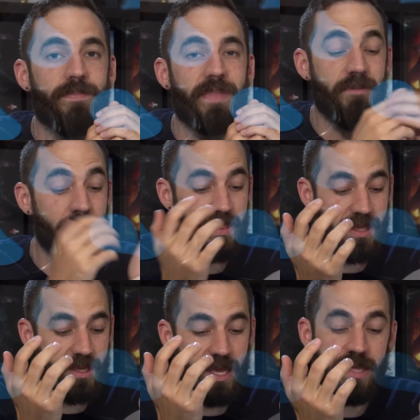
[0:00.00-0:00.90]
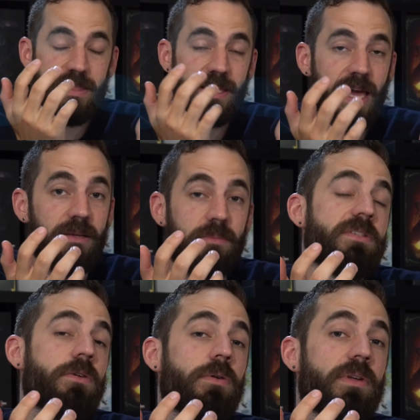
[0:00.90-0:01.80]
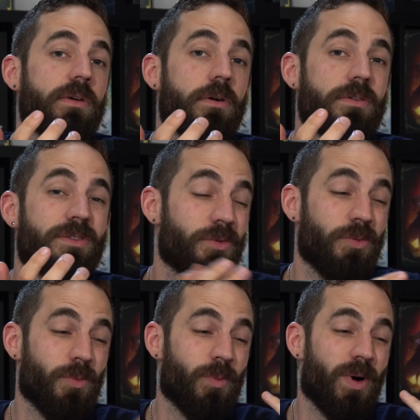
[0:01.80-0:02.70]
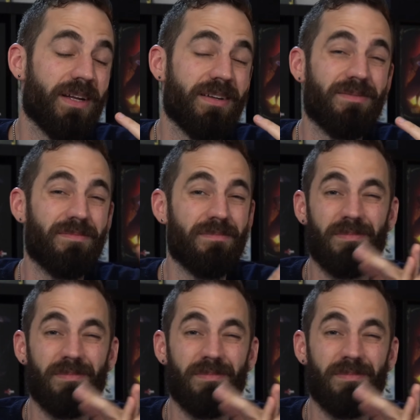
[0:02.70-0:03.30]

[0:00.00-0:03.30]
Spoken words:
Everything in the game is going to cost you 1,